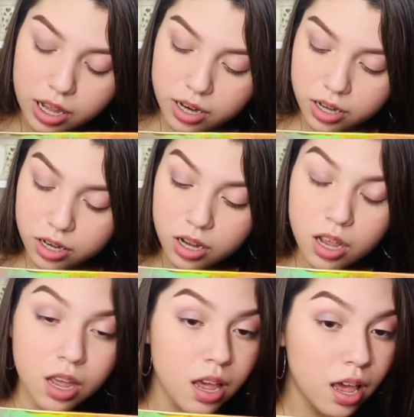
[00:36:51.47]
that in.
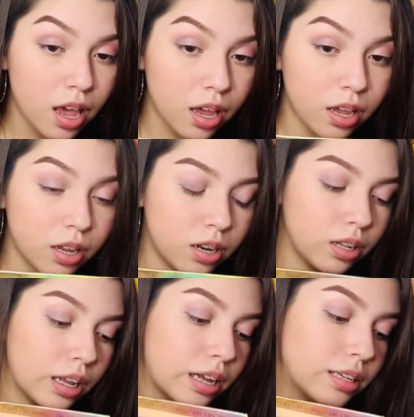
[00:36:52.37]

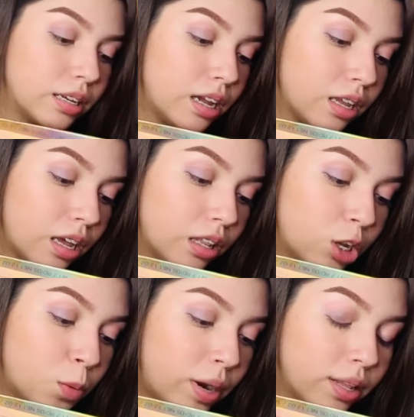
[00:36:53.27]
And like I said, get
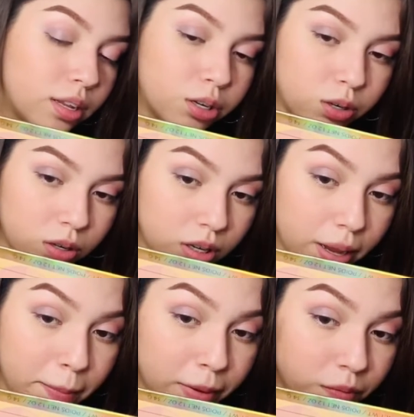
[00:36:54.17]
little by little
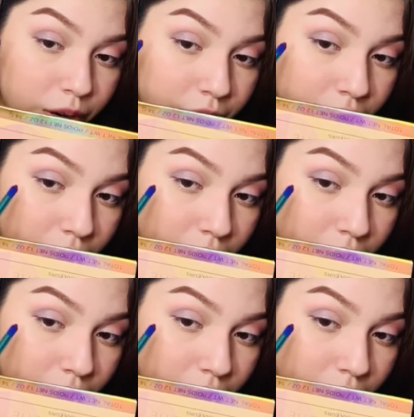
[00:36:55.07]
and be very